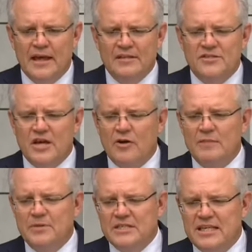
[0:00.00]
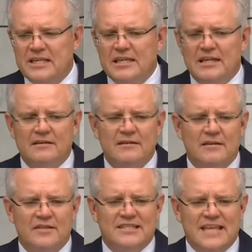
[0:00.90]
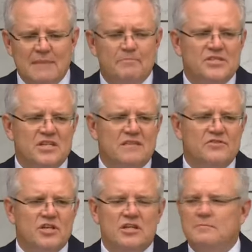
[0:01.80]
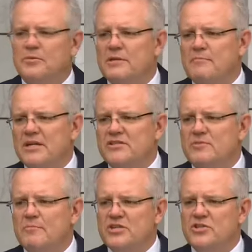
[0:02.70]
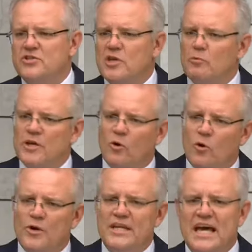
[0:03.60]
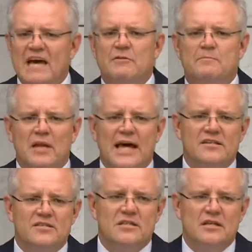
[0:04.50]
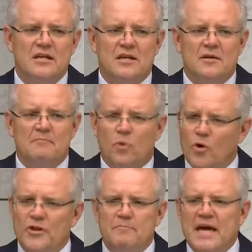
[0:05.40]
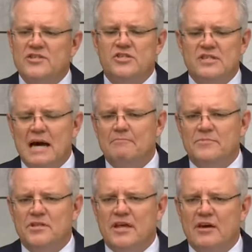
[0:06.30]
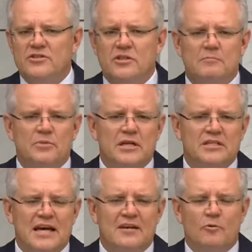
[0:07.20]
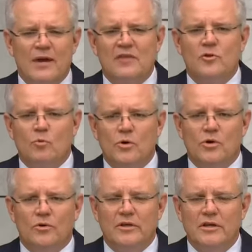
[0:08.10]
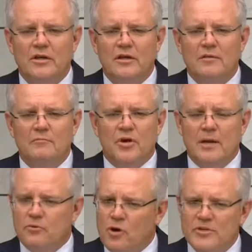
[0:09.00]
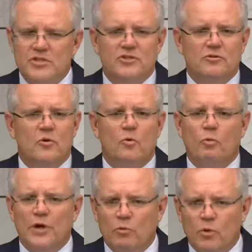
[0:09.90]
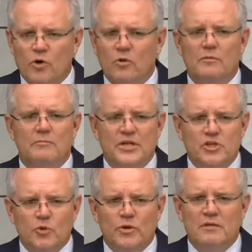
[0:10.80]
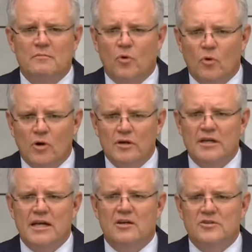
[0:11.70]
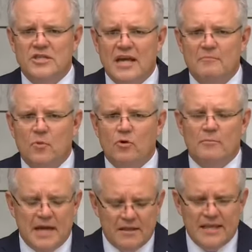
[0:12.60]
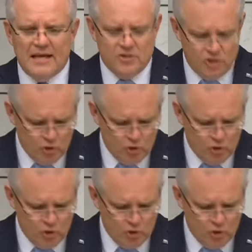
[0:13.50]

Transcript: And so in particular, the 10% of GDP measures that we already have in place more than matches up to those that are being done around the world. But I promise you, we will be doing more, and I'll say more about that